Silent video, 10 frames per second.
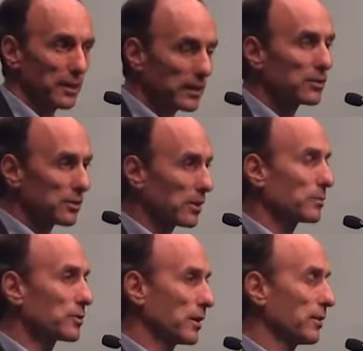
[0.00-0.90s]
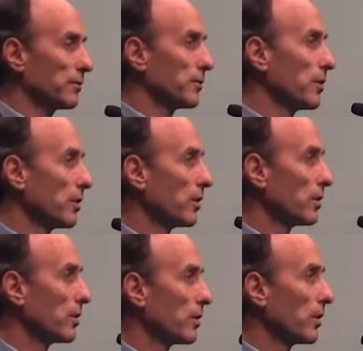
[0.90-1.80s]
think in terms of
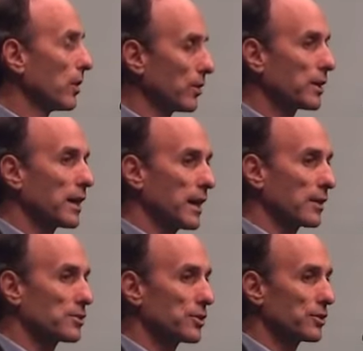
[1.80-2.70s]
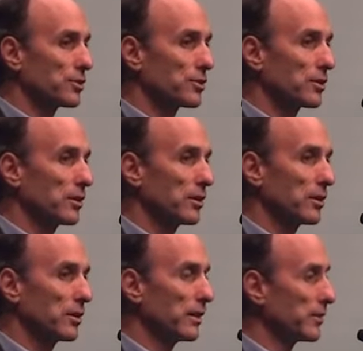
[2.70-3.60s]
all the colleges
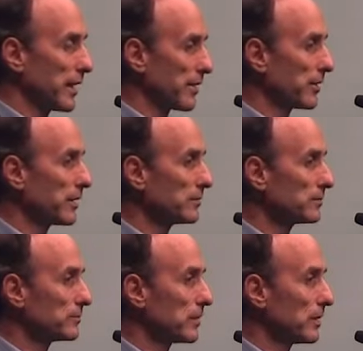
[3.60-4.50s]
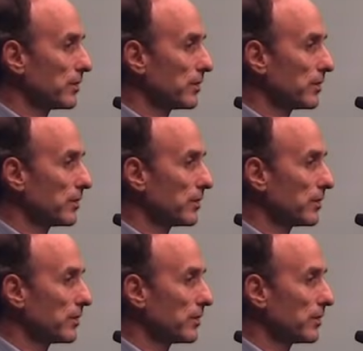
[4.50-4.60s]
in the area,